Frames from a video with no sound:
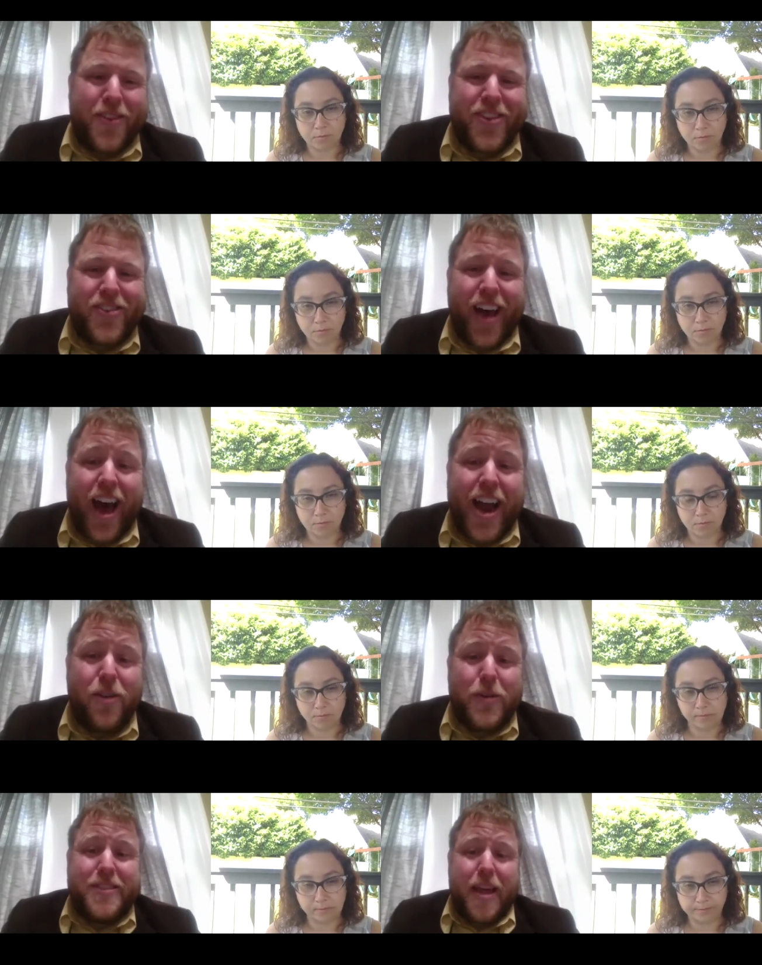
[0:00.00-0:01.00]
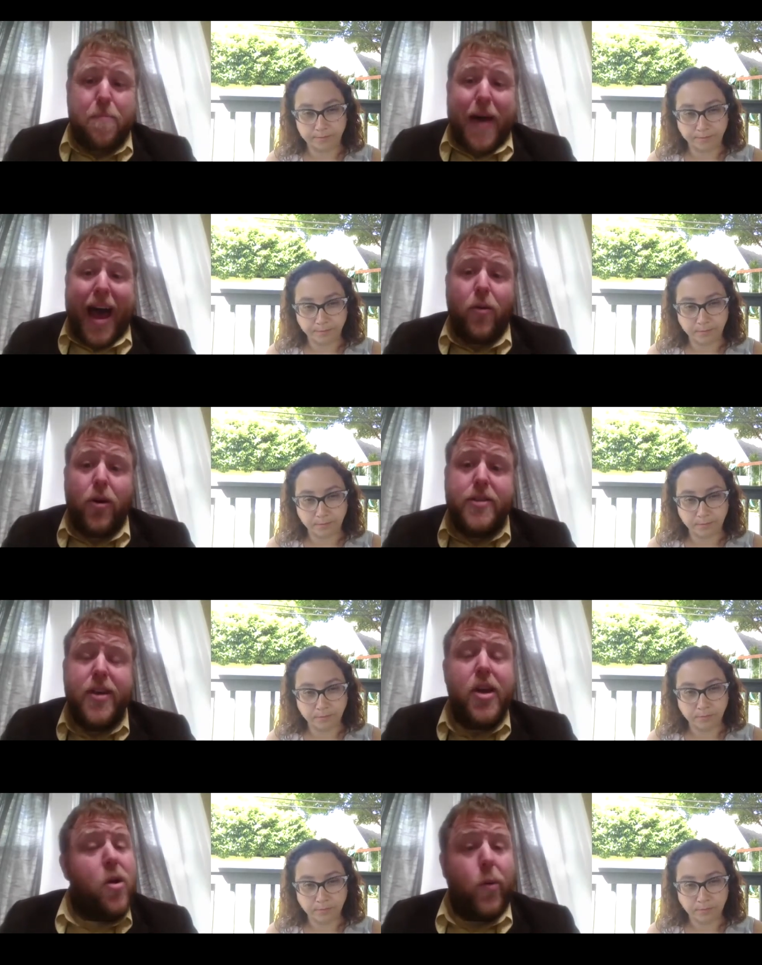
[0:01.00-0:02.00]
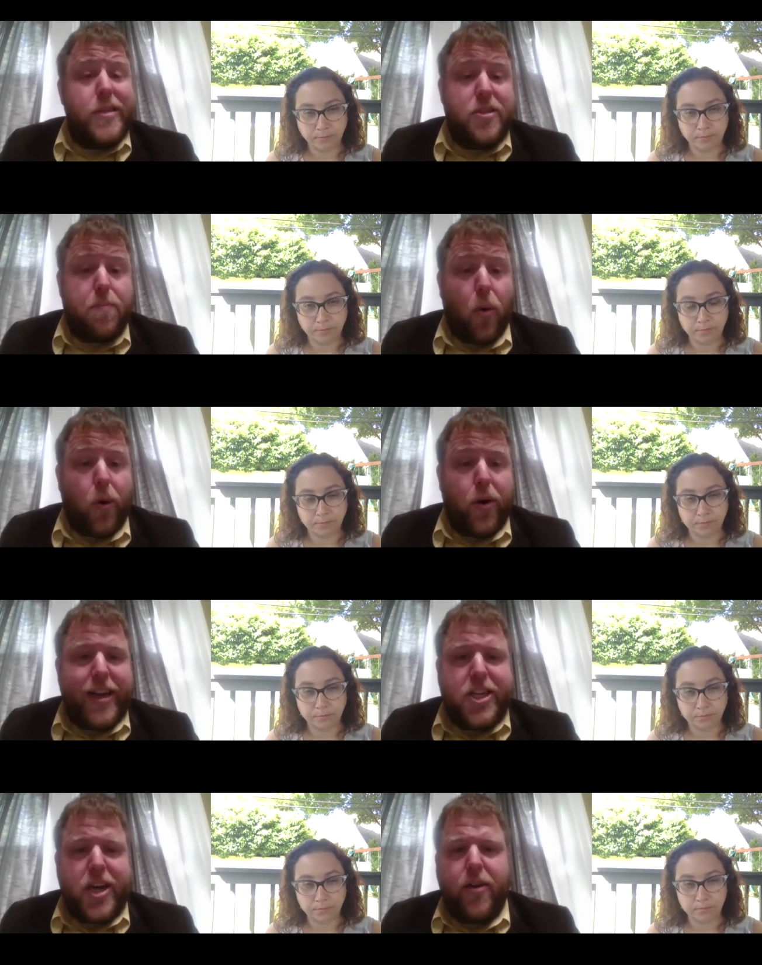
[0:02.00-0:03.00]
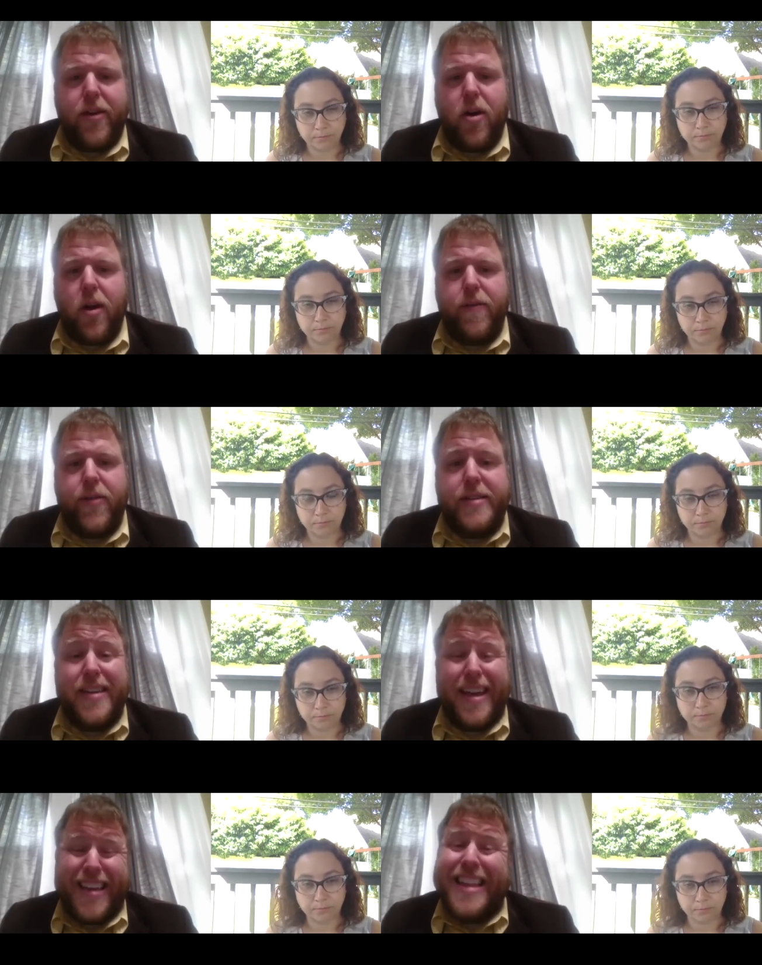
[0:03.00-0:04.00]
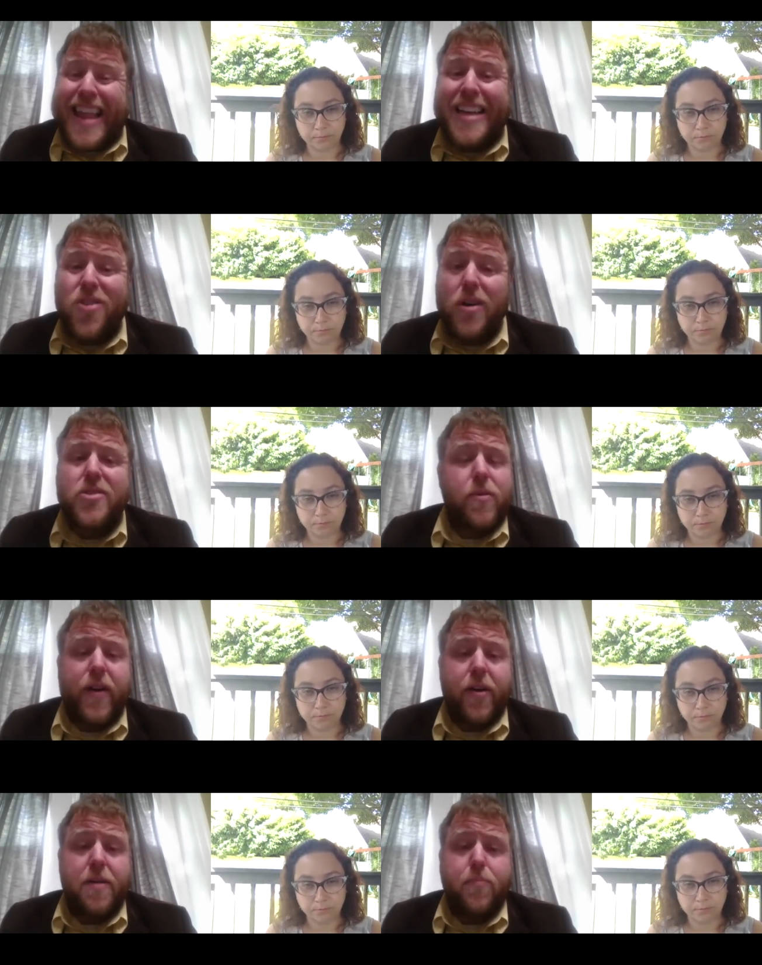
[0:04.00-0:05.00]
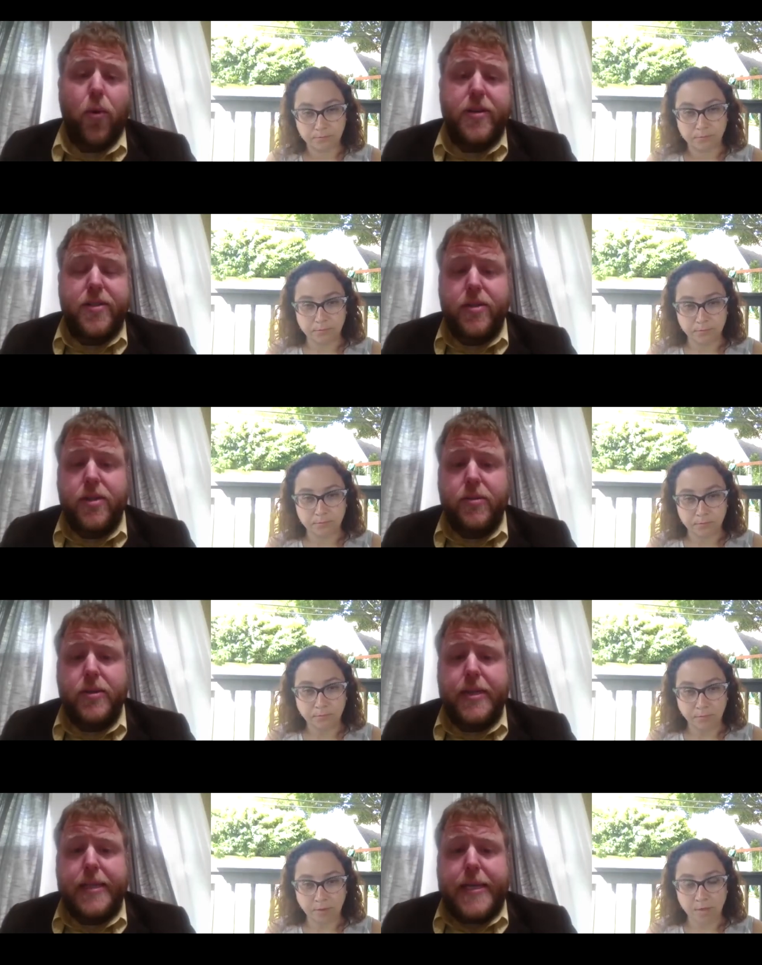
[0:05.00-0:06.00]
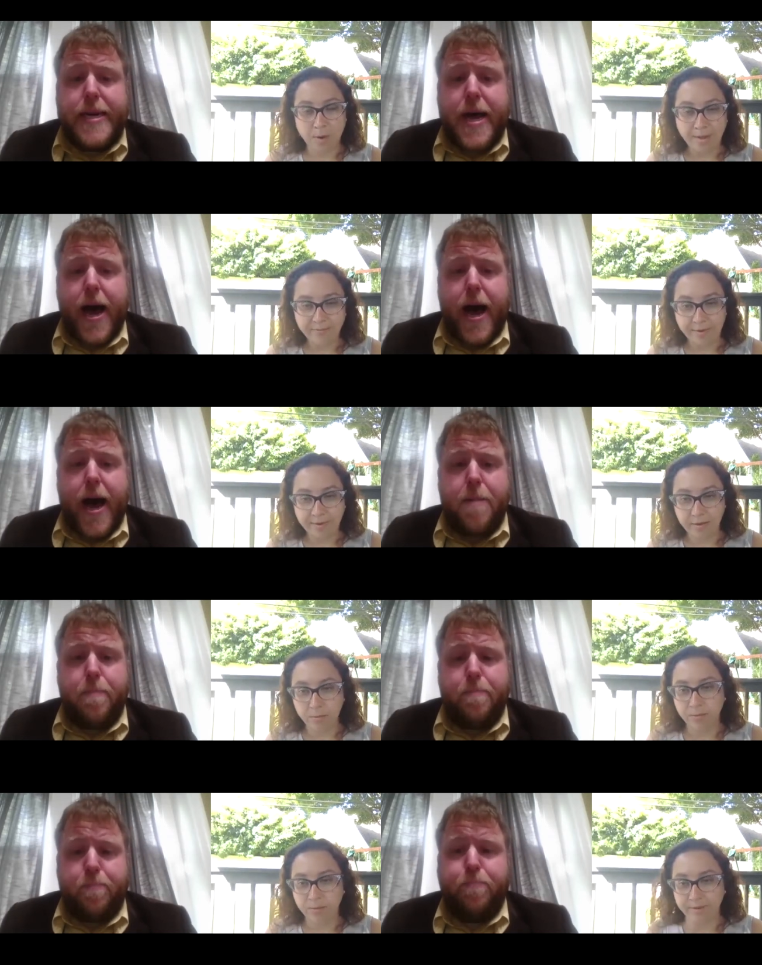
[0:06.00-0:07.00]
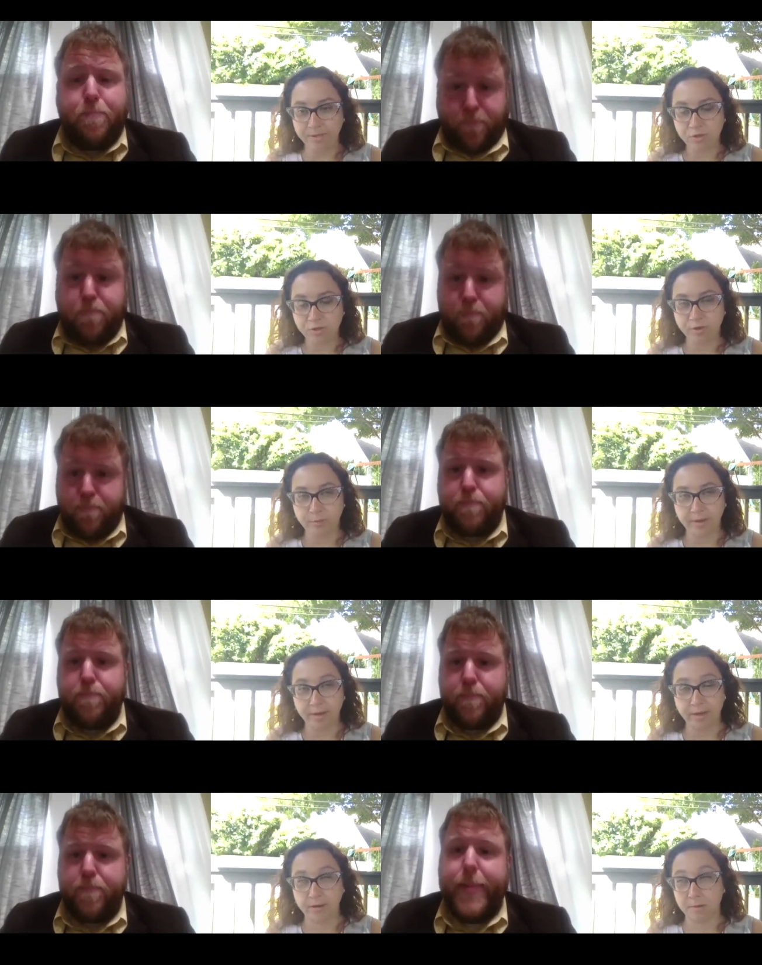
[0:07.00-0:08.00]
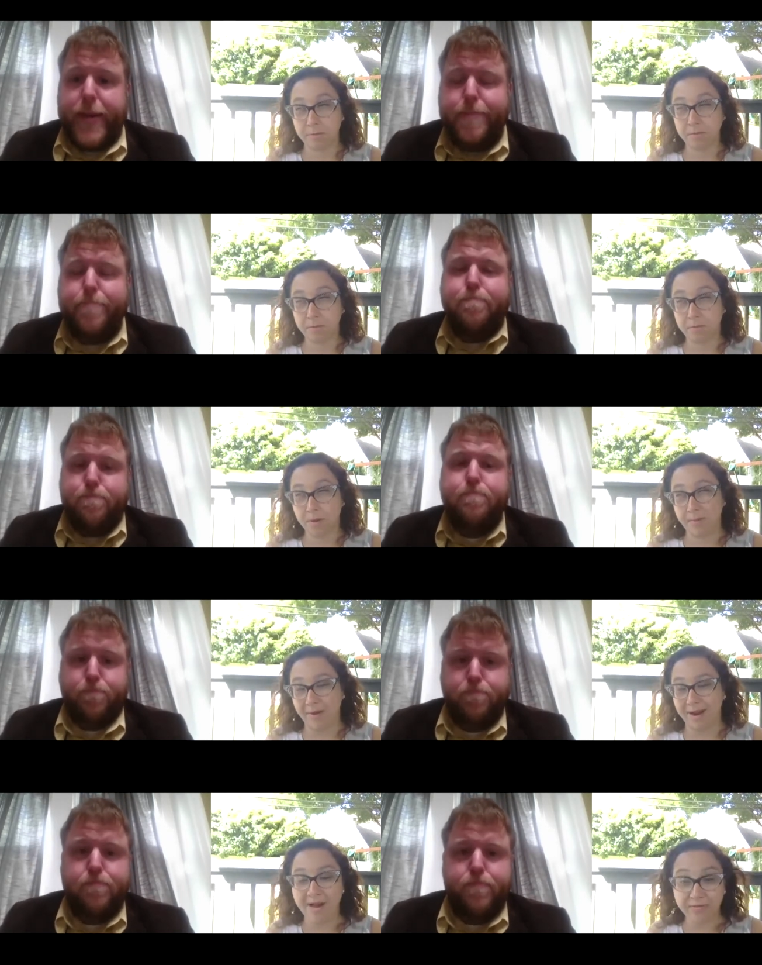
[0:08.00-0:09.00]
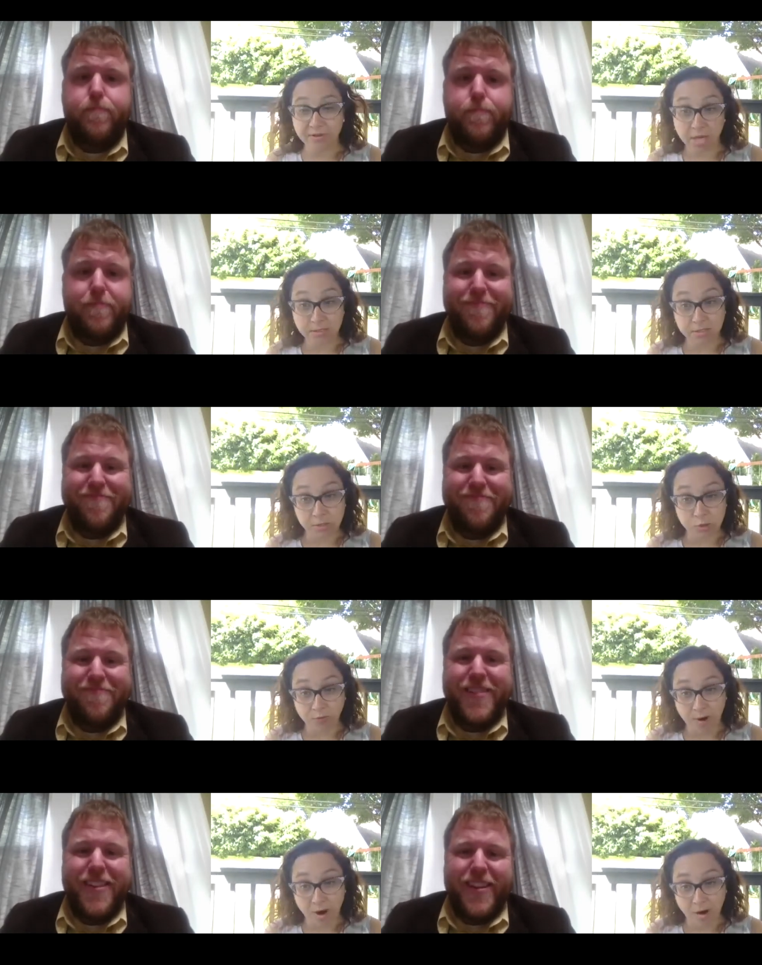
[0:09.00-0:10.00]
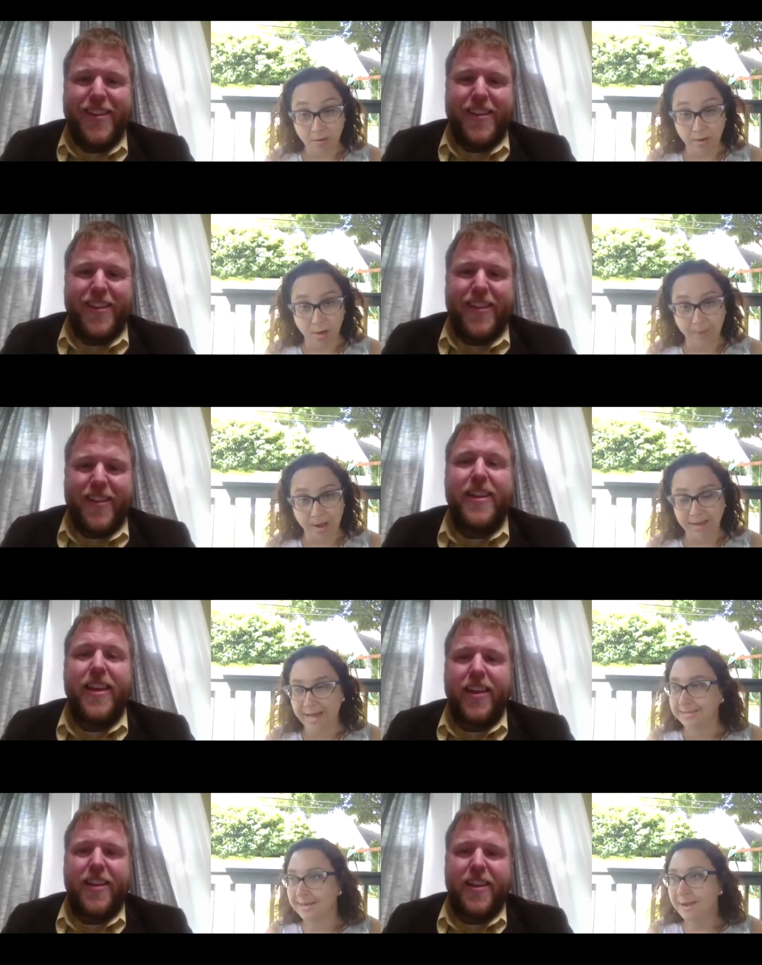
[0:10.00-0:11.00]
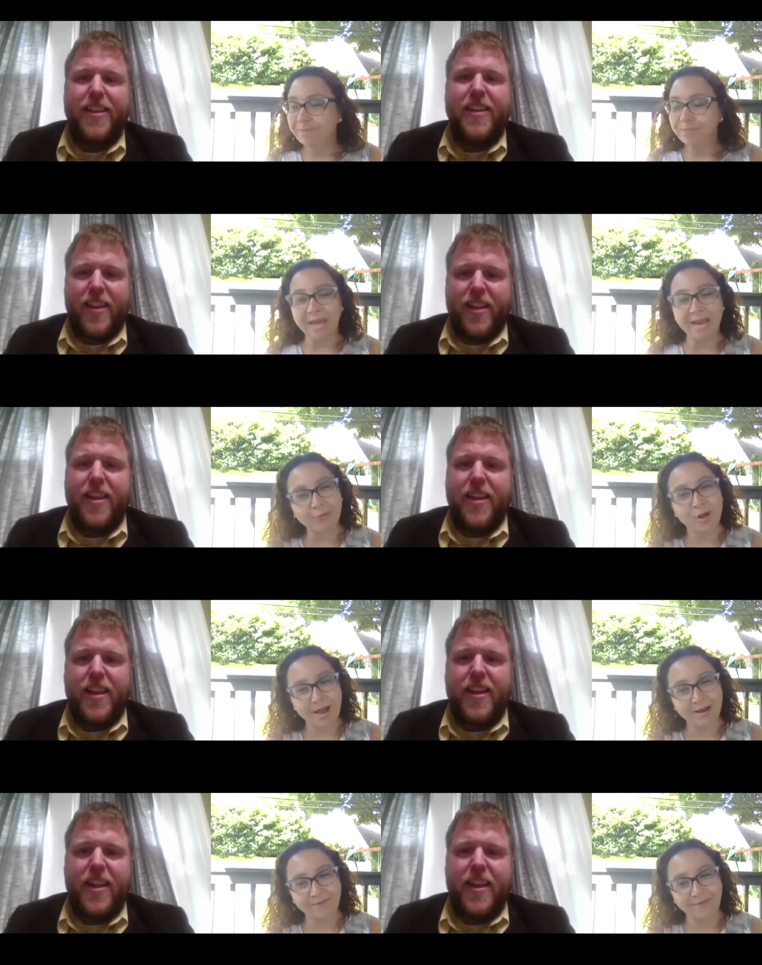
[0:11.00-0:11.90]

Speaker 1: the side we step backwards we support each other in all of this and i think that that's also very important to do
Speaker 2: you know i've been um, we've been interviewing about half a dozen so far in our podcast and everyone kind of